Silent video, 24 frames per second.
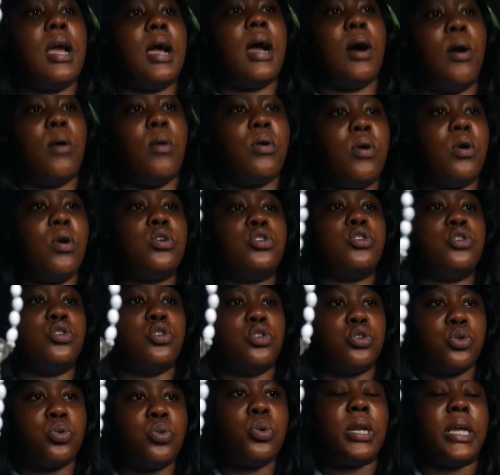I'll go to
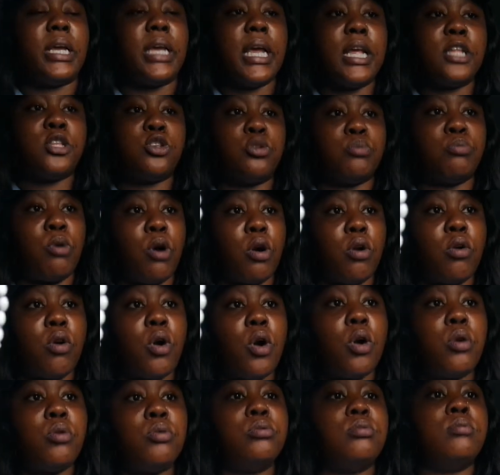the school again
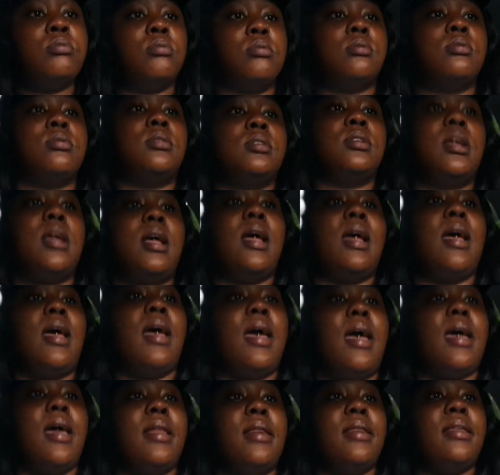tomorrow.
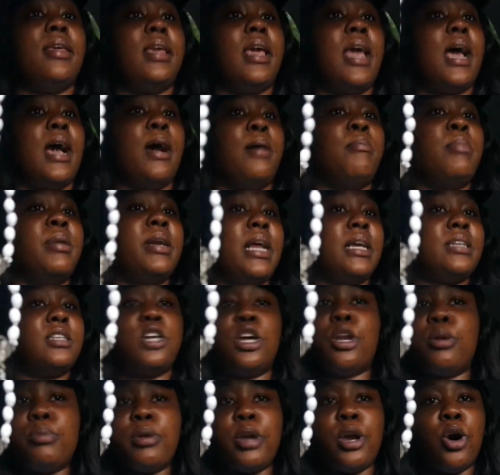And yeah, but that's
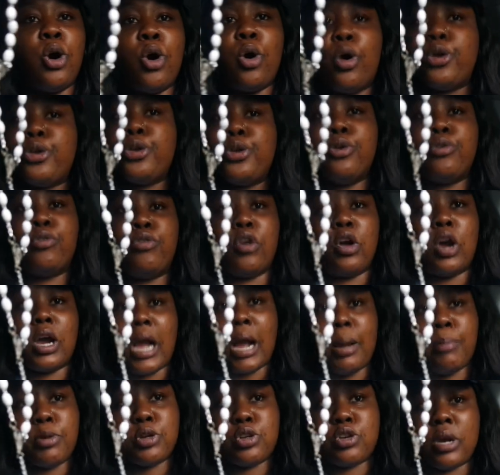gonna be a whole new vlog.
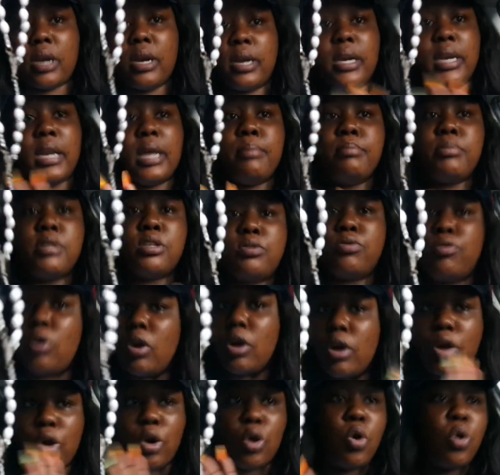I'm gonna try to name this
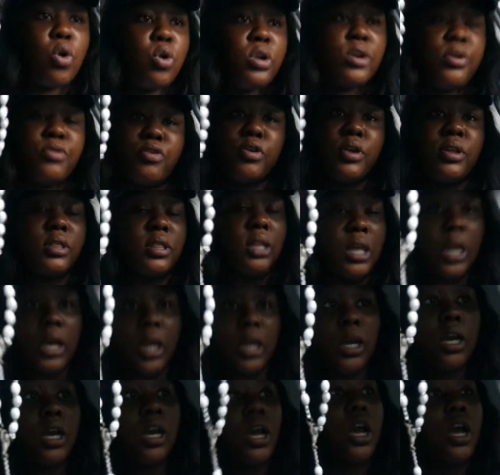vlog a whole different
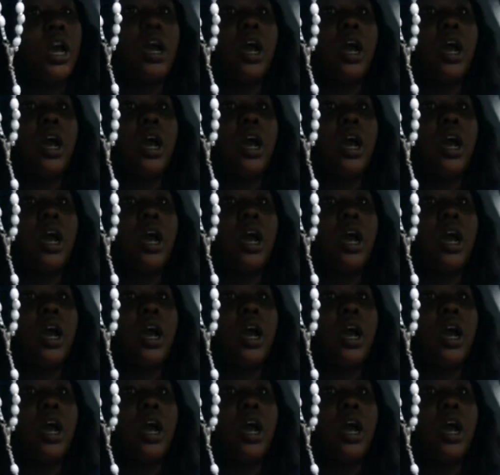thing.